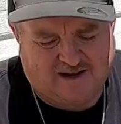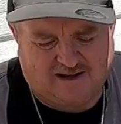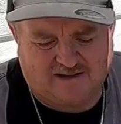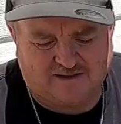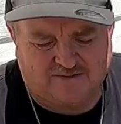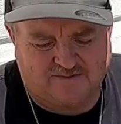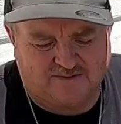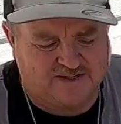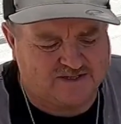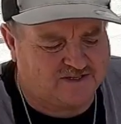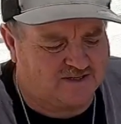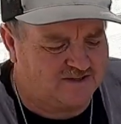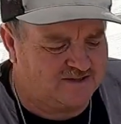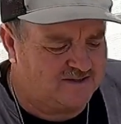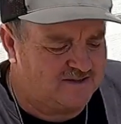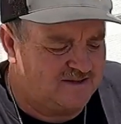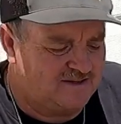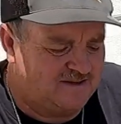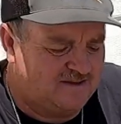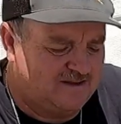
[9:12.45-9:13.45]
Allen
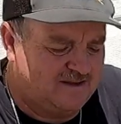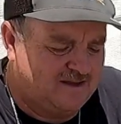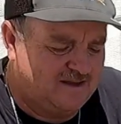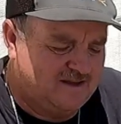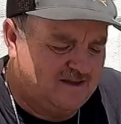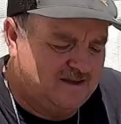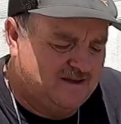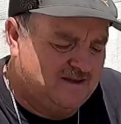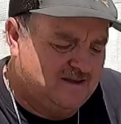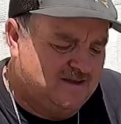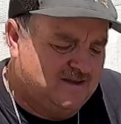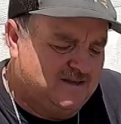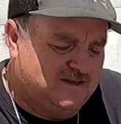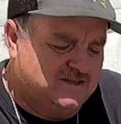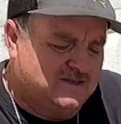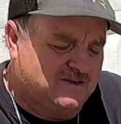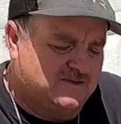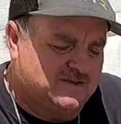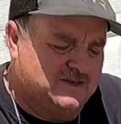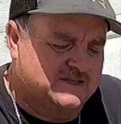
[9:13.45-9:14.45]
wrenches.
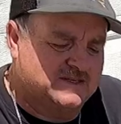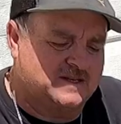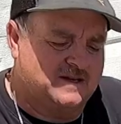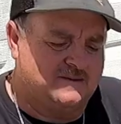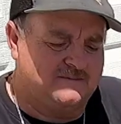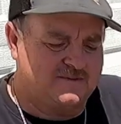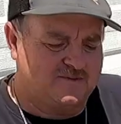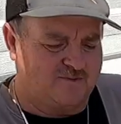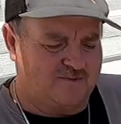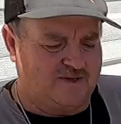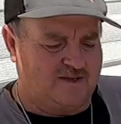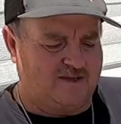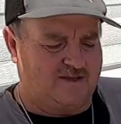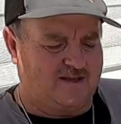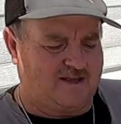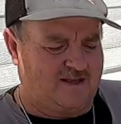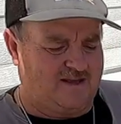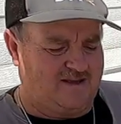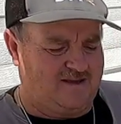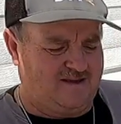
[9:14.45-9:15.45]
So this comes
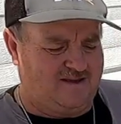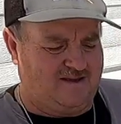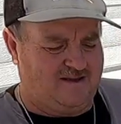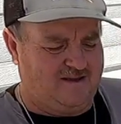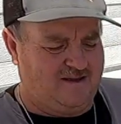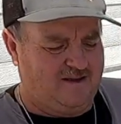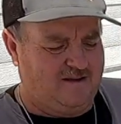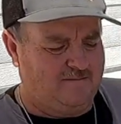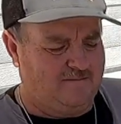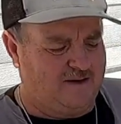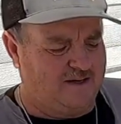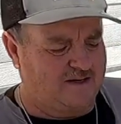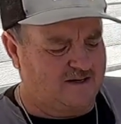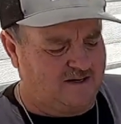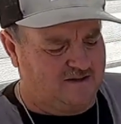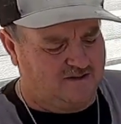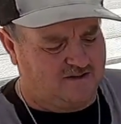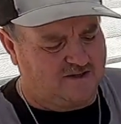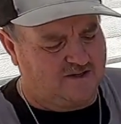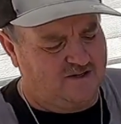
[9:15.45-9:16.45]
with, by
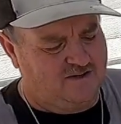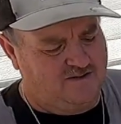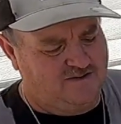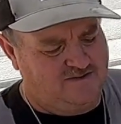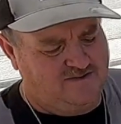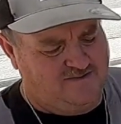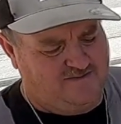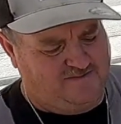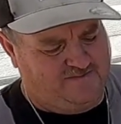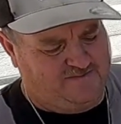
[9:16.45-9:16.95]
color code,